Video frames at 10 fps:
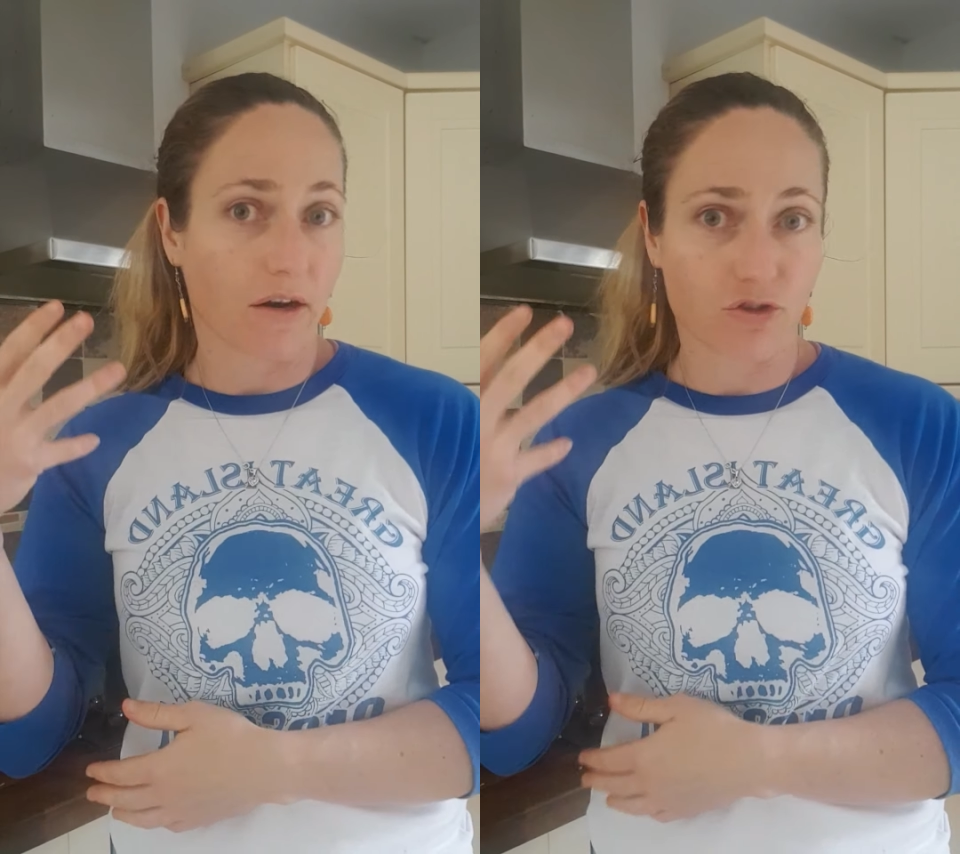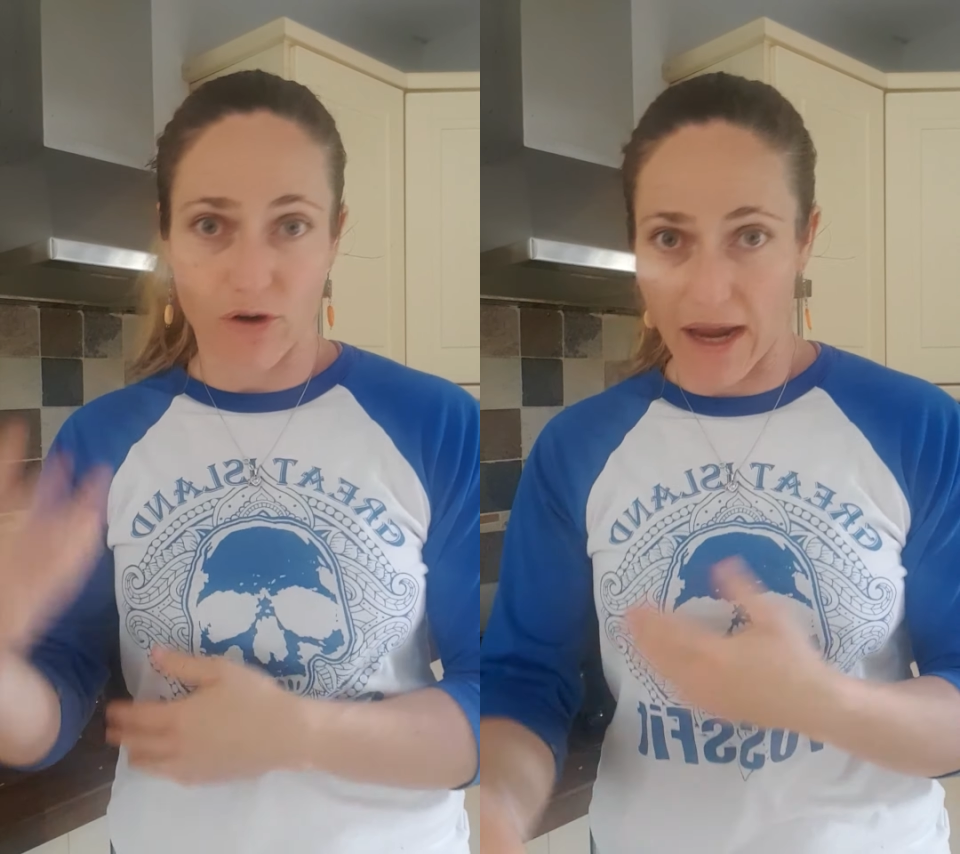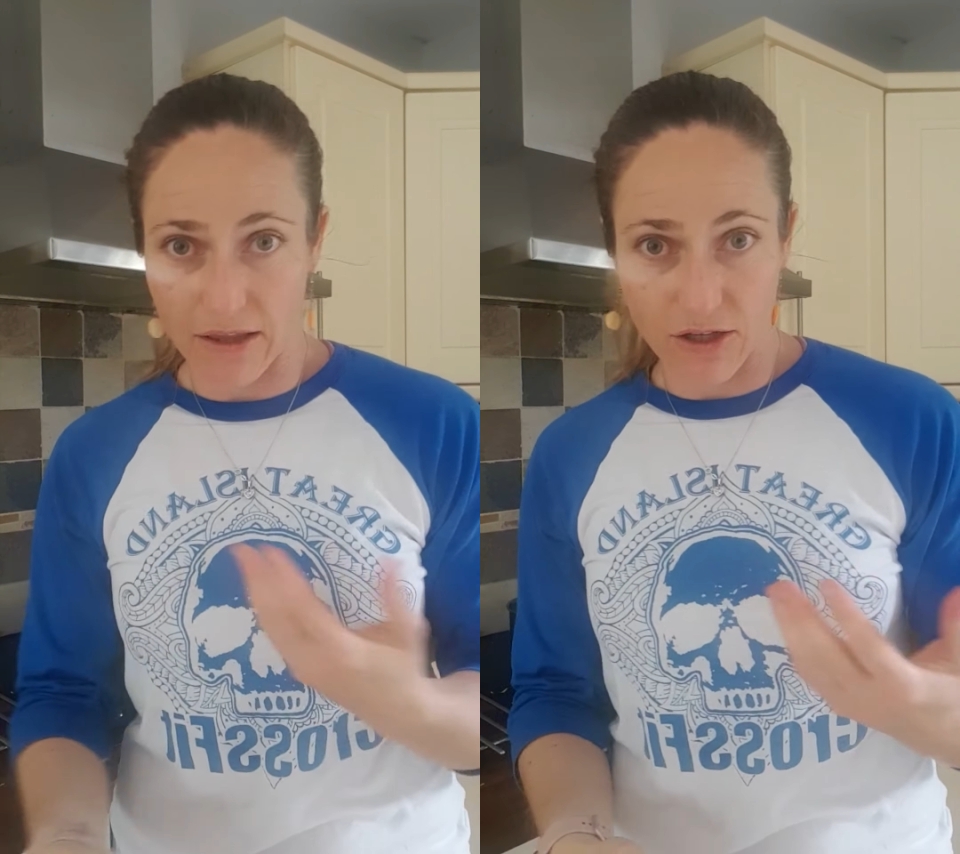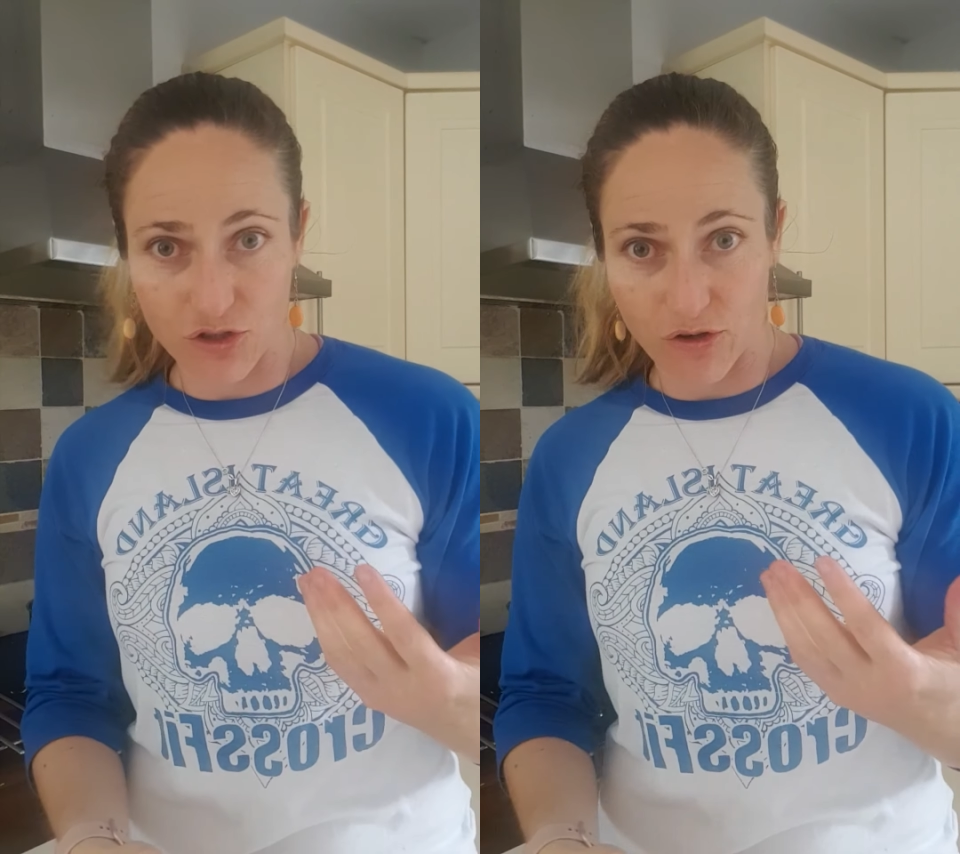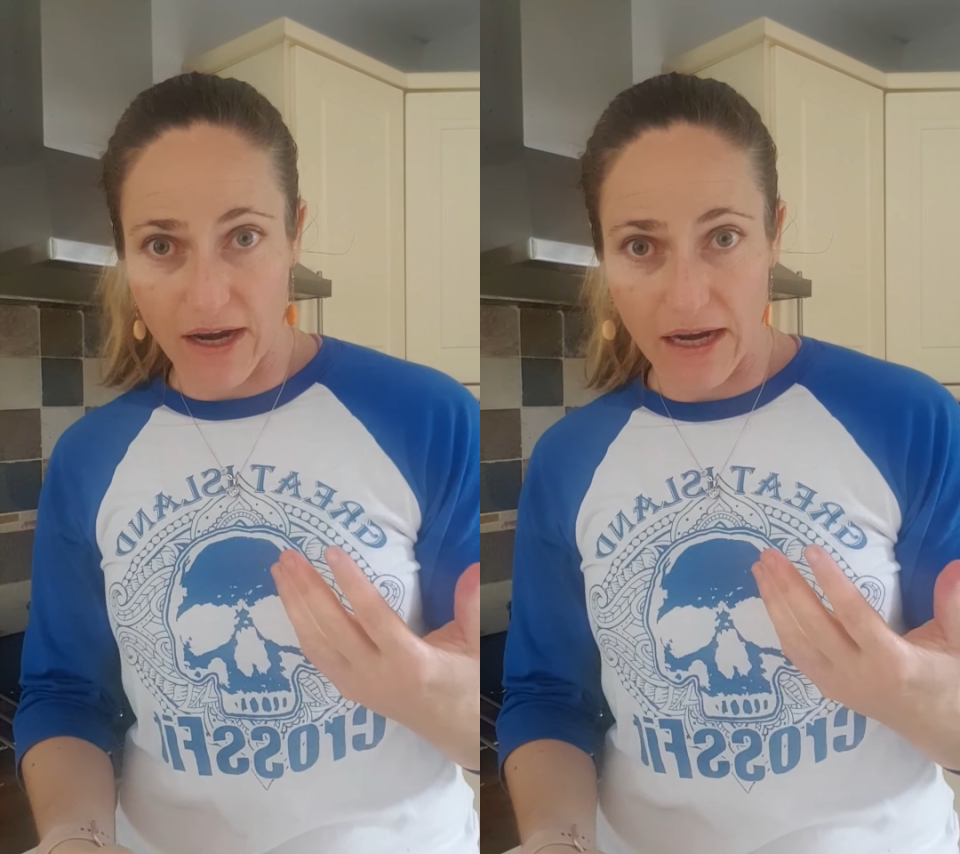of
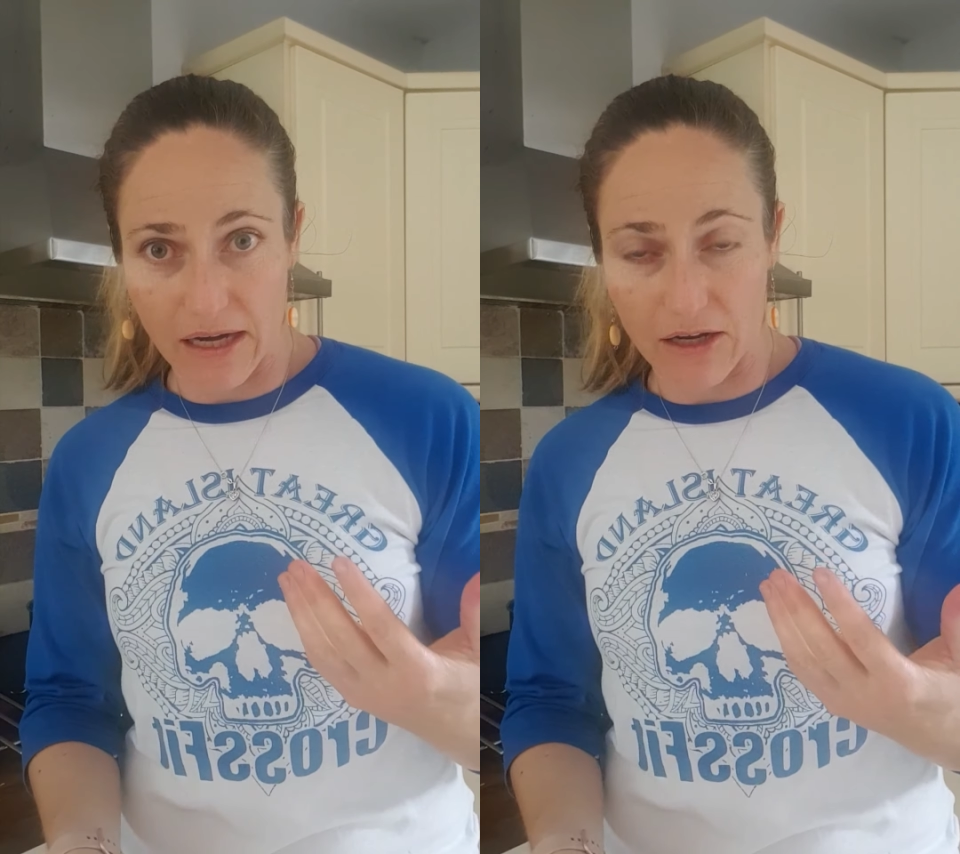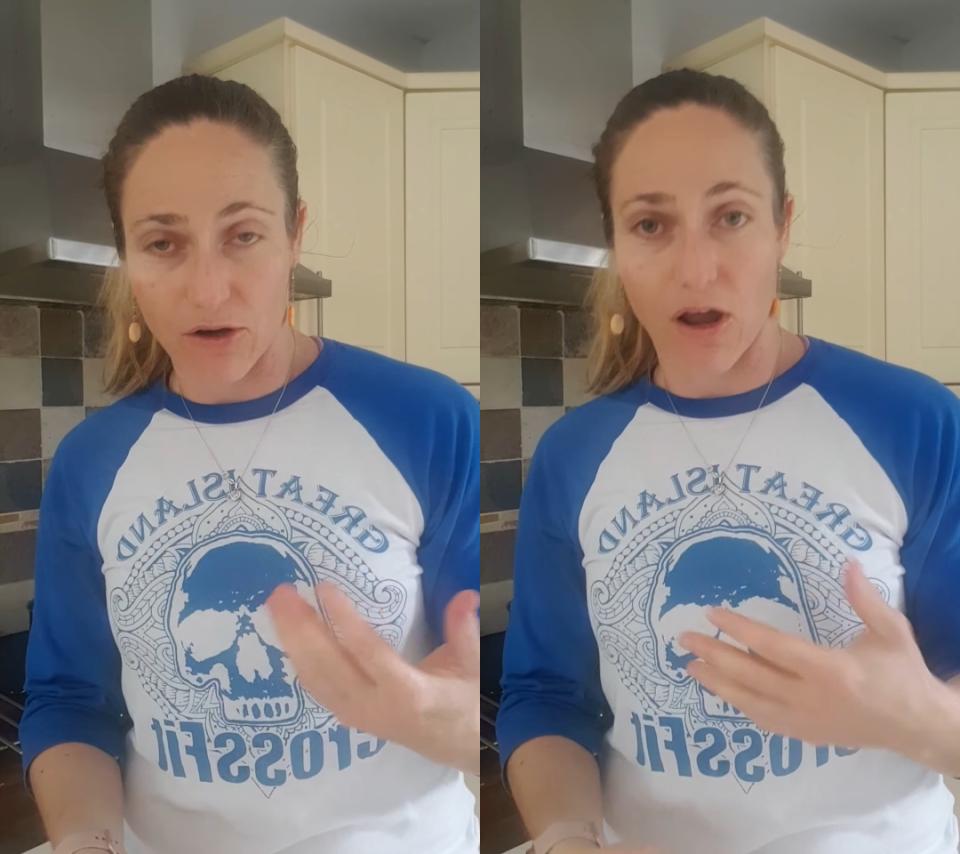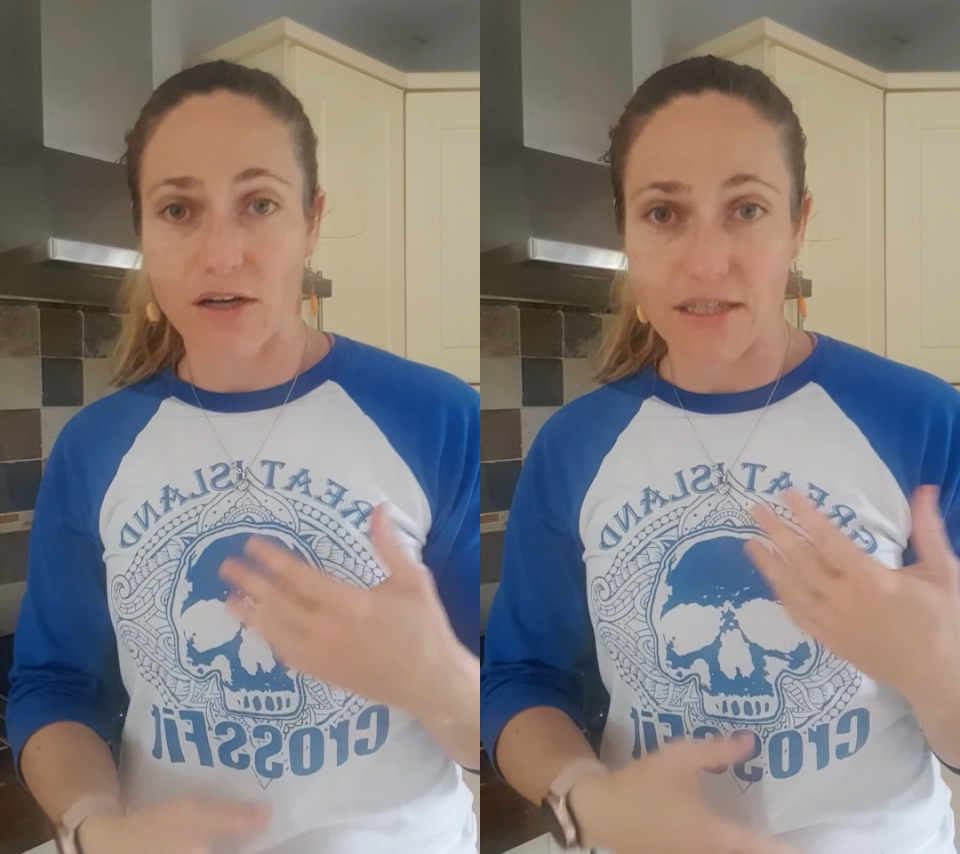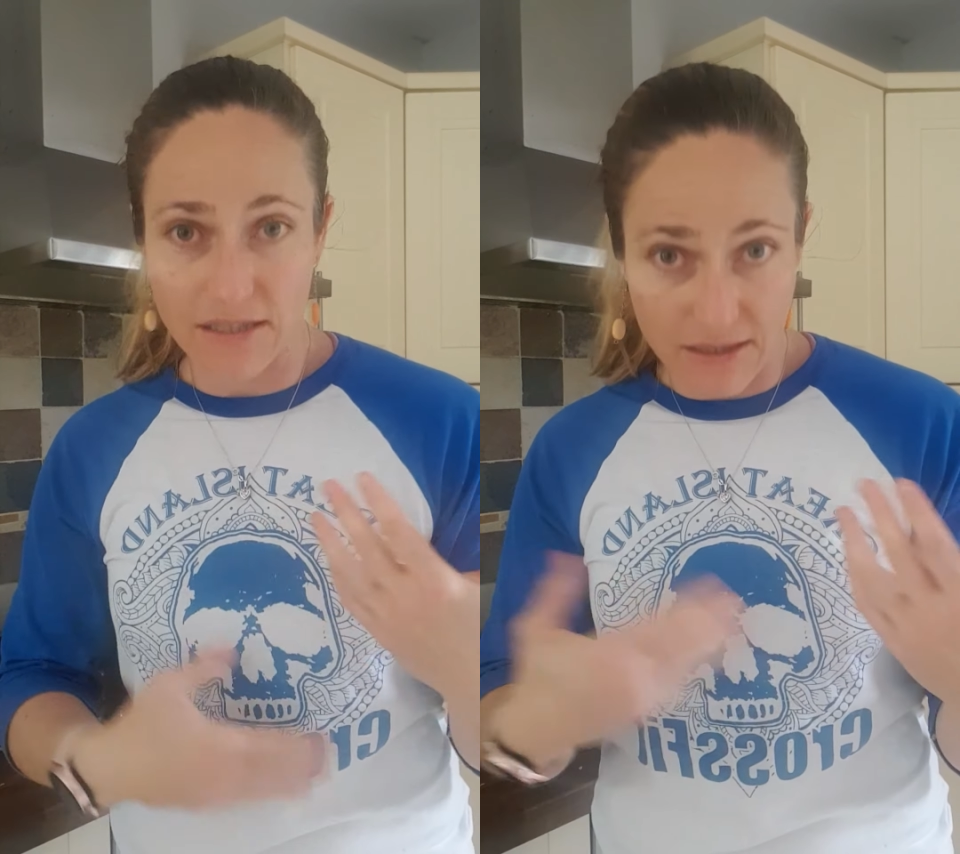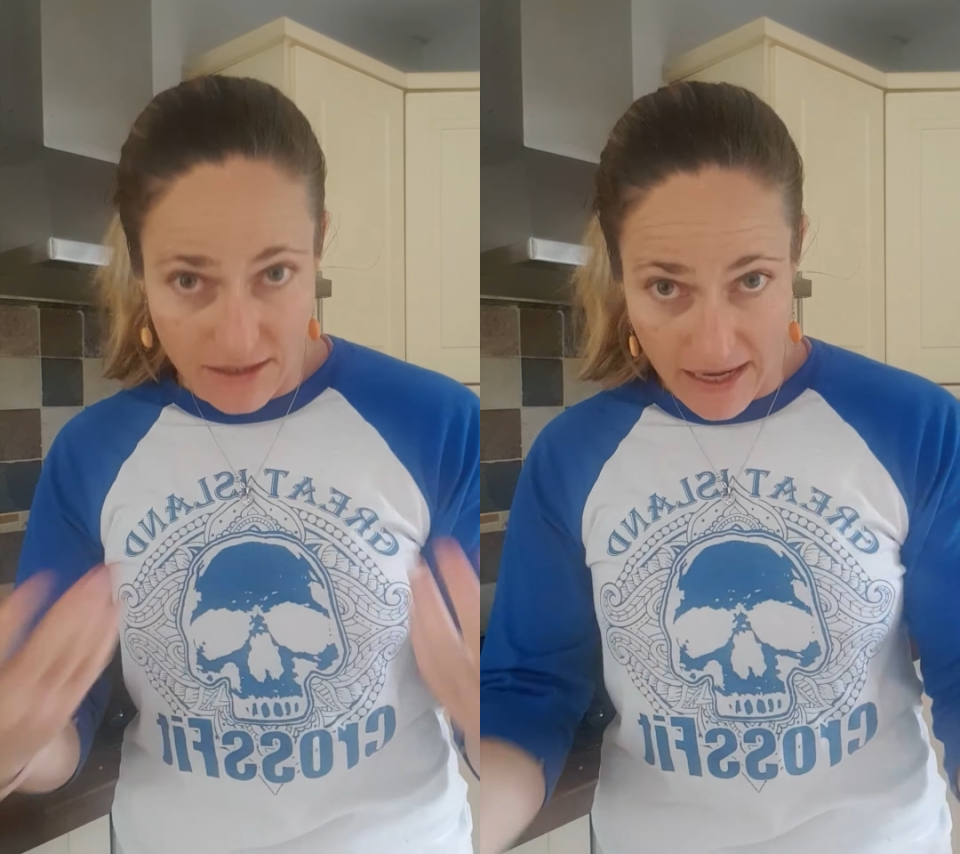triathlon training or long
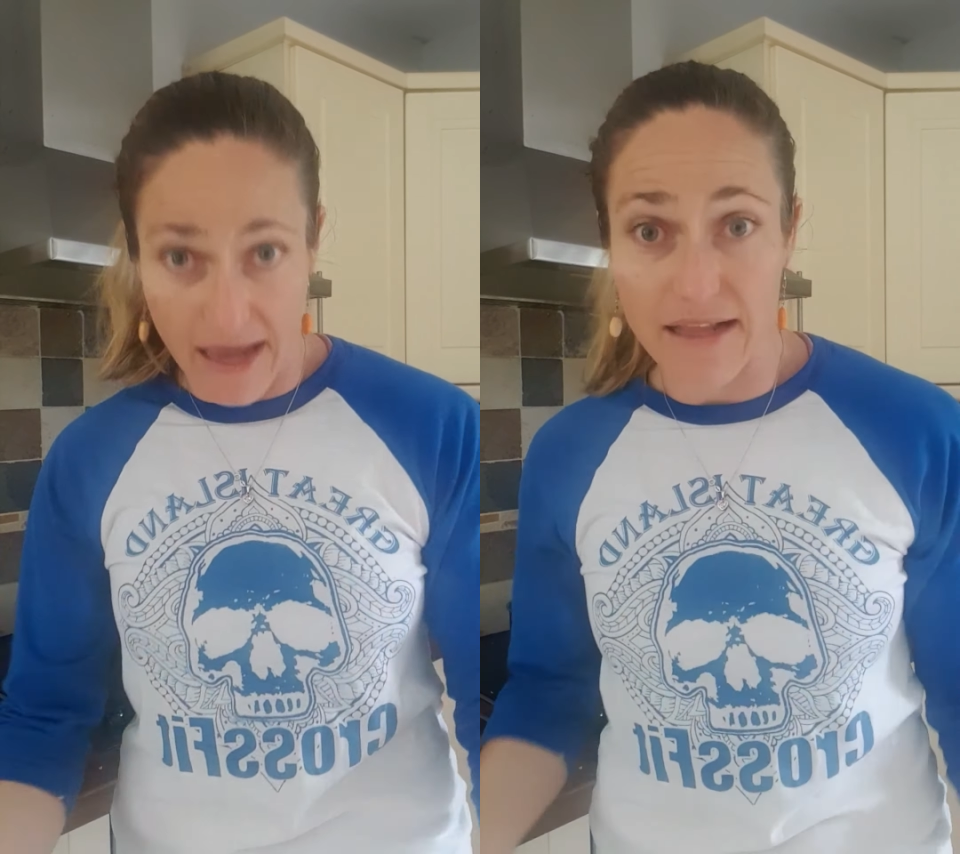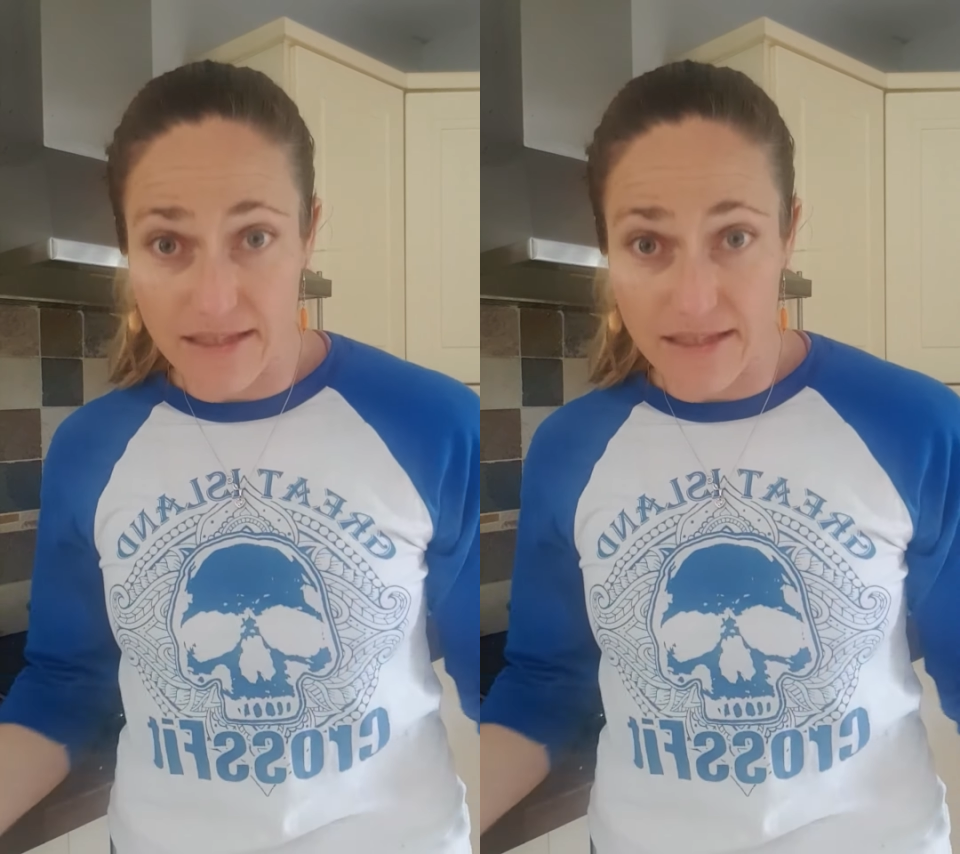distance hand